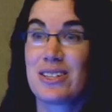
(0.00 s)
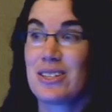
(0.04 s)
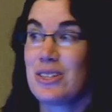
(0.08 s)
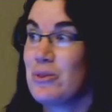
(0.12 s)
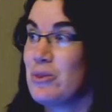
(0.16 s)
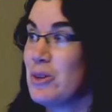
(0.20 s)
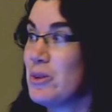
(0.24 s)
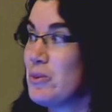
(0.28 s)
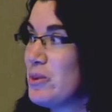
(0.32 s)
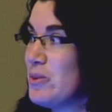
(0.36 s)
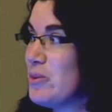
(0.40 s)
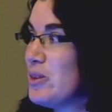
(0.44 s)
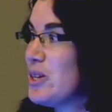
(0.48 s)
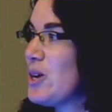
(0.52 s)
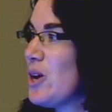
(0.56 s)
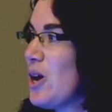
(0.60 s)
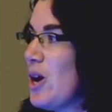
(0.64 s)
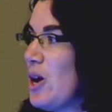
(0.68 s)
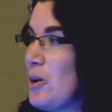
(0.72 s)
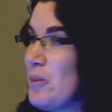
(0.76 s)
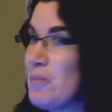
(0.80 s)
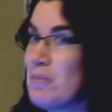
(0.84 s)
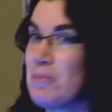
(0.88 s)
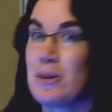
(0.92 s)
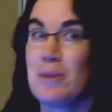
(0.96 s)
are actually what we
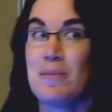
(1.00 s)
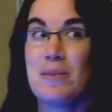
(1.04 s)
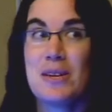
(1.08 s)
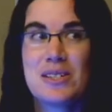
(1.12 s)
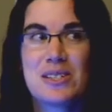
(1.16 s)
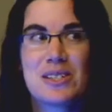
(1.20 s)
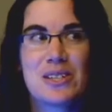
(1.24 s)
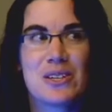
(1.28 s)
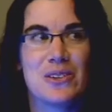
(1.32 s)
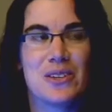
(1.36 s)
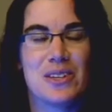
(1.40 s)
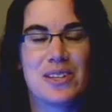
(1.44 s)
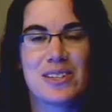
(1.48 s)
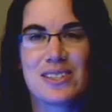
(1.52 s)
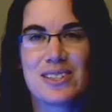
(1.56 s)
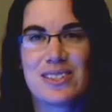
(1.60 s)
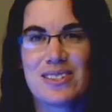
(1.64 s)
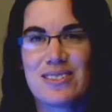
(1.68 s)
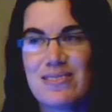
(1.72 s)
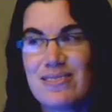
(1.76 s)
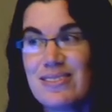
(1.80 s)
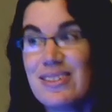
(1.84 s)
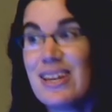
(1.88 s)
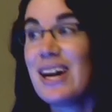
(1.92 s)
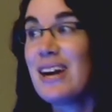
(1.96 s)
would call
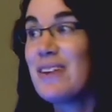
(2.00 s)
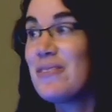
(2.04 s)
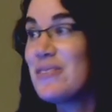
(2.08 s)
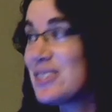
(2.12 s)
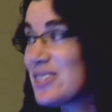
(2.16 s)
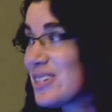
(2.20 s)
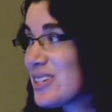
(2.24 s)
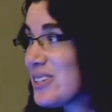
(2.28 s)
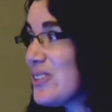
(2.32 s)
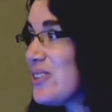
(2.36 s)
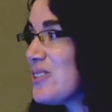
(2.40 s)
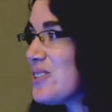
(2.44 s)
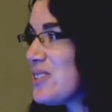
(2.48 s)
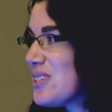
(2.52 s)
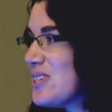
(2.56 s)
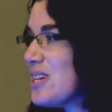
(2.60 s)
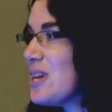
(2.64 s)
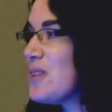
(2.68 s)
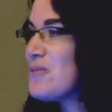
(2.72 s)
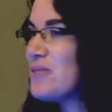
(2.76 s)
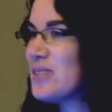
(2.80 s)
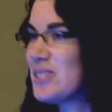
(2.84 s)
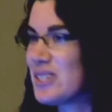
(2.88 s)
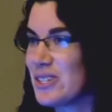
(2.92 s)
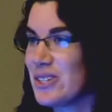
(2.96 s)
promiscuous. If it's
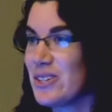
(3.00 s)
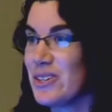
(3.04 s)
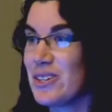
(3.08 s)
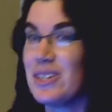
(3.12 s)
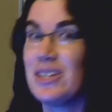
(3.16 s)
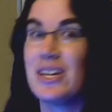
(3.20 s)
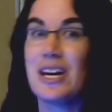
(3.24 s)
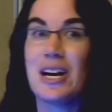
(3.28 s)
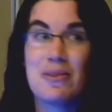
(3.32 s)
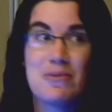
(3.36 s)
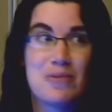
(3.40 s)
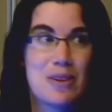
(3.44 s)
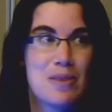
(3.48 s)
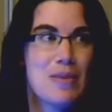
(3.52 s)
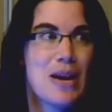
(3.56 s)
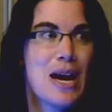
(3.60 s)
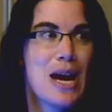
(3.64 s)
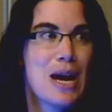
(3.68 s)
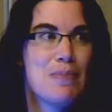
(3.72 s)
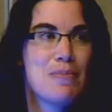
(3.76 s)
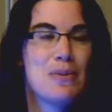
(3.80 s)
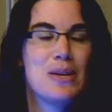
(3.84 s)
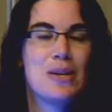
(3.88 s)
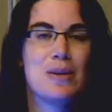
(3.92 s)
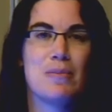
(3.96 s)
close enough, it's good enough,
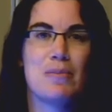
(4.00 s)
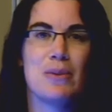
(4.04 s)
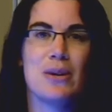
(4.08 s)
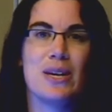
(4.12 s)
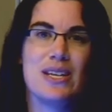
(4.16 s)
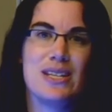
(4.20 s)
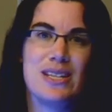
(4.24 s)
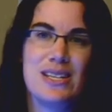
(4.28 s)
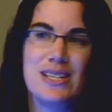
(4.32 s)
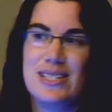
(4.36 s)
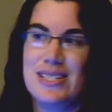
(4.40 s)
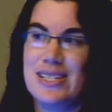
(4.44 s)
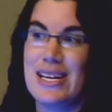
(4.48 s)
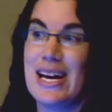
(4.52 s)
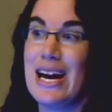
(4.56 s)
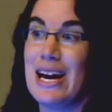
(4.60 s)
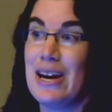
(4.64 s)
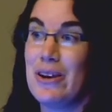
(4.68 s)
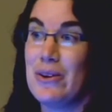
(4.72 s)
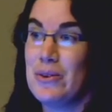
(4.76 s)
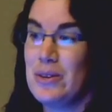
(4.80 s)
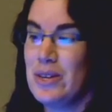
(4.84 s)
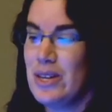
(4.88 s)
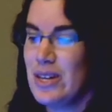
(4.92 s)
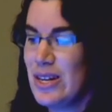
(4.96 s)
I'm happy to break it
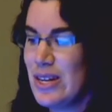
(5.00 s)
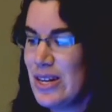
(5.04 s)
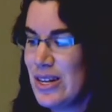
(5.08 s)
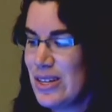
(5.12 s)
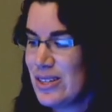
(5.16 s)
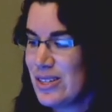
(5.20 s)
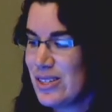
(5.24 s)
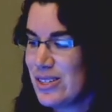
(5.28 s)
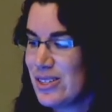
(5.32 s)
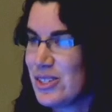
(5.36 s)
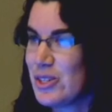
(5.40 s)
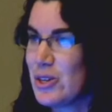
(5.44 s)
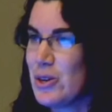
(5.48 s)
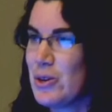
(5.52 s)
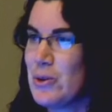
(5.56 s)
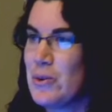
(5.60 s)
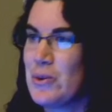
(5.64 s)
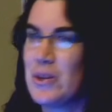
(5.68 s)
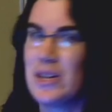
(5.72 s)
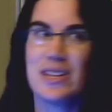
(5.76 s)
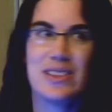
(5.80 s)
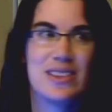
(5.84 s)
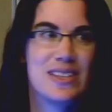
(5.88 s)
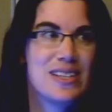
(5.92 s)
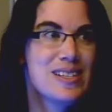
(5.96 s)
down.
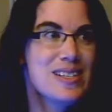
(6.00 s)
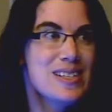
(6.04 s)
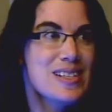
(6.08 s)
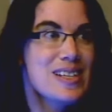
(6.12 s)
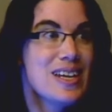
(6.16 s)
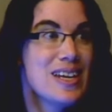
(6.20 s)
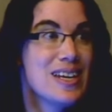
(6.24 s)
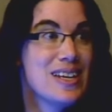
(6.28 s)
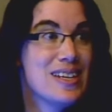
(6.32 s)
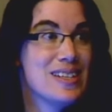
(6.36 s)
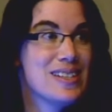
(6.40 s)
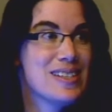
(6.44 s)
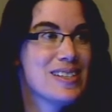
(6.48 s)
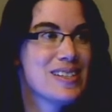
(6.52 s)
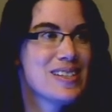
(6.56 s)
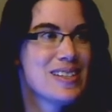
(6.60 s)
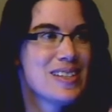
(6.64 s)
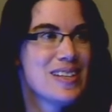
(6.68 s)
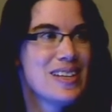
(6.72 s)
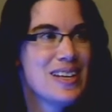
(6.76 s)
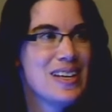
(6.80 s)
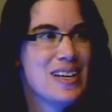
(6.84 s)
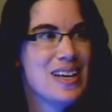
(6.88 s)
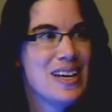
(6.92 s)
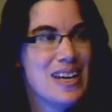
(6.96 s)
So in this
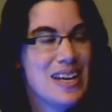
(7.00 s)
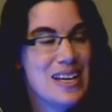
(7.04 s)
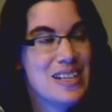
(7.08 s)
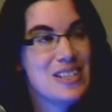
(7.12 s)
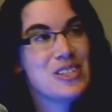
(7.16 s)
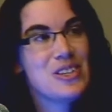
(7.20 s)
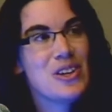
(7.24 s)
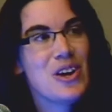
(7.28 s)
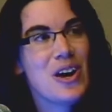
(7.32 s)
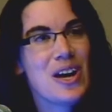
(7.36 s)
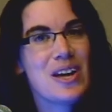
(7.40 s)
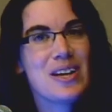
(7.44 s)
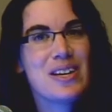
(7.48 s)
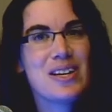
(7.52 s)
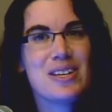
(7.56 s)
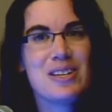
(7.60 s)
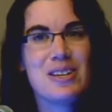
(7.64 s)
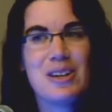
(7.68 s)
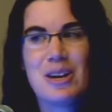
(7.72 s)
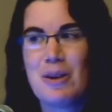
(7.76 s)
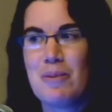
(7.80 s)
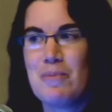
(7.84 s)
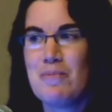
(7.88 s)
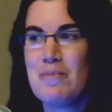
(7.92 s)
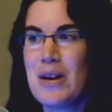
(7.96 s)
case, it's not
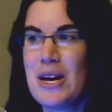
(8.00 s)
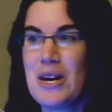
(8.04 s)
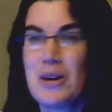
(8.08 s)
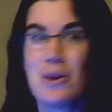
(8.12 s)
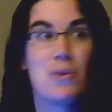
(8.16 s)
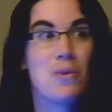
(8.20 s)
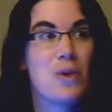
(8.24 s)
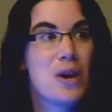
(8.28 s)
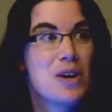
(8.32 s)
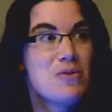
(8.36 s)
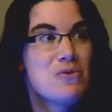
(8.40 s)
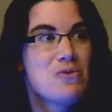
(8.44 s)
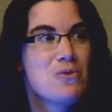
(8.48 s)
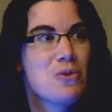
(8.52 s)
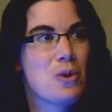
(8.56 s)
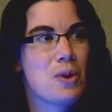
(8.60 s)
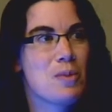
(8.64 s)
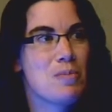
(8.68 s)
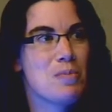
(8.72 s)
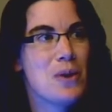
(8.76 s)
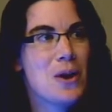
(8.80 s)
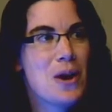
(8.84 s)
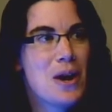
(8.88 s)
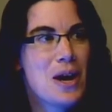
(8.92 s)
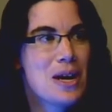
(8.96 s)
a
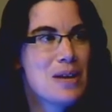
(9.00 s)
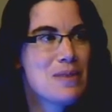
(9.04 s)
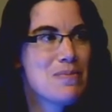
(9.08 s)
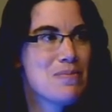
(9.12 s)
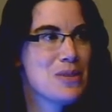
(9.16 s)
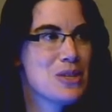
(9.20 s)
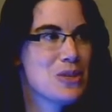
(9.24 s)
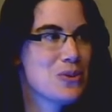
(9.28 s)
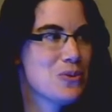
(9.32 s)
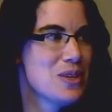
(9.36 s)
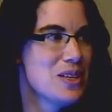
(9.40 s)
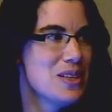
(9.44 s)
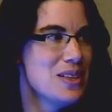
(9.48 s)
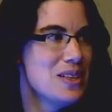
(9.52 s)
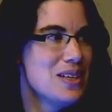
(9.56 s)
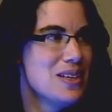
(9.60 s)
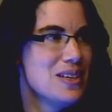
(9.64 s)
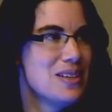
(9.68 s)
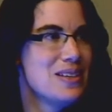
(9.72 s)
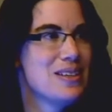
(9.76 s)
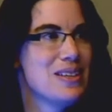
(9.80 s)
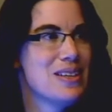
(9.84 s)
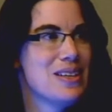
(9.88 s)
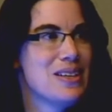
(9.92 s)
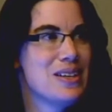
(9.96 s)
beta-1,4 bond
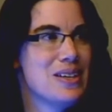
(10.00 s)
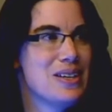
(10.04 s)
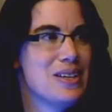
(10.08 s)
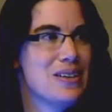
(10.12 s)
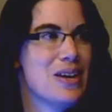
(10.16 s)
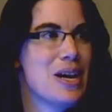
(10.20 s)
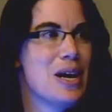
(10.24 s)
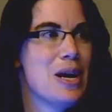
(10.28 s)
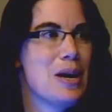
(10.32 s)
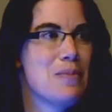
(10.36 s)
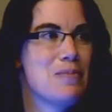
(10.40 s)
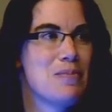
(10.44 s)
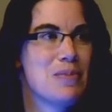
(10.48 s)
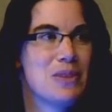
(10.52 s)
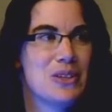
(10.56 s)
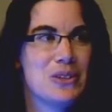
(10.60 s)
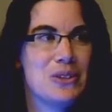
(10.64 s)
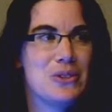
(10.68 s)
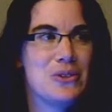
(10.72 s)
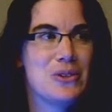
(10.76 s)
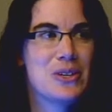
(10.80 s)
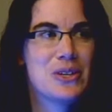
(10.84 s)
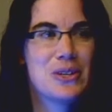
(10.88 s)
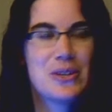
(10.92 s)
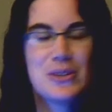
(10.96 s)
between
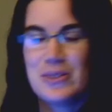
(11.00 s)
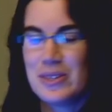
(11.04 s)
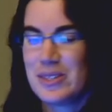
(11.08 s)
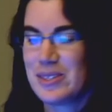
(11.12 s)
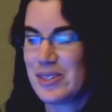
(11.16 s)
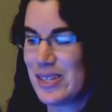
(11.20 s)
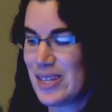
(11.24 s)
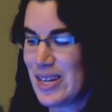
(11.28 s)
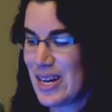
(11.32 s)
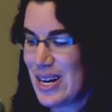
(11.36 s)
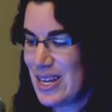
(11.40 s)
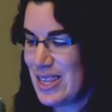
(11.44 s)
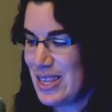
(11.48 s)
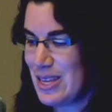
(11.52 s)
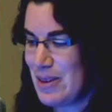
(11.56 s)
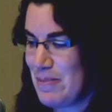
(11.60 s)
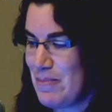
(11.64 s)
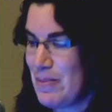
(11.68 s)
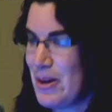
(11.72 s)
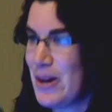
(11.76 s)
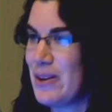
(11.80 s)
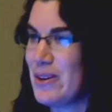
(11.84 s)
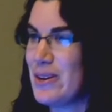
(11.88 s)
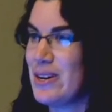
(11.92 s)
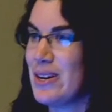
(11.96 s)
the glucose
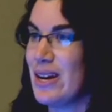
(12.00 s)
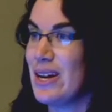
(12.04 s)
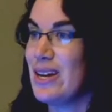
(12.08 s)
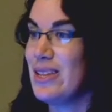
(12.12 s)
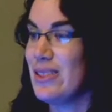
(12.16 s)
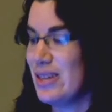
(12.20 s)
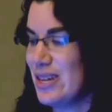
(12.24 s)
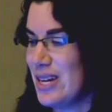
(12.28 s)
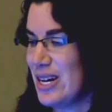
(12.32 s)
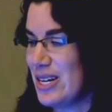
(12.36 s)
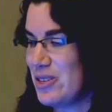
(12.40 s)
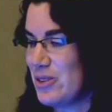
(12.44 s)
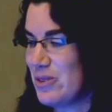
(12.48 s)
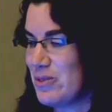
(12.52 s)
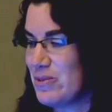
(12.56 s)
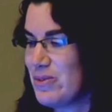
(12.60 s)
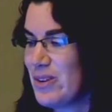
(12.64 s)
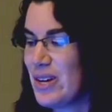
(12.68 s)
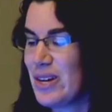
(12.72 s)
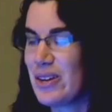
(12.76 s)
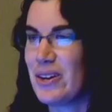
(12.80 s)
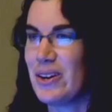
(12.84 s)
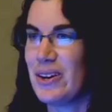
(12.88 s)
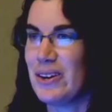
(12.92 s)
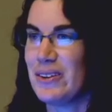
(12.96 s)
and the
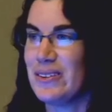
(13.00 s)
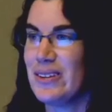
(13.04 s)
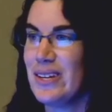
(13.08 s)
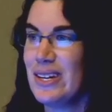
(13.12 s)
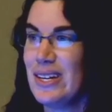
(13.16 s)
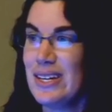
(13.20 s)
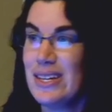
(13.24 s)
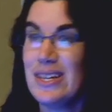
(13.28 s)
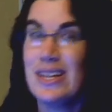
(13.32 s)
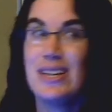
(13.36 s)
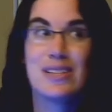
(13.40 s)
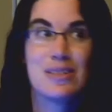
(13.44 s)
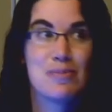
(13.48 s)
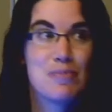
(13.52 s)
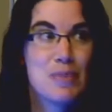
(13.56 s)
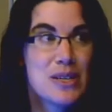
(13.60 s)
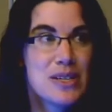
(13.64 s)
nitrophenyl,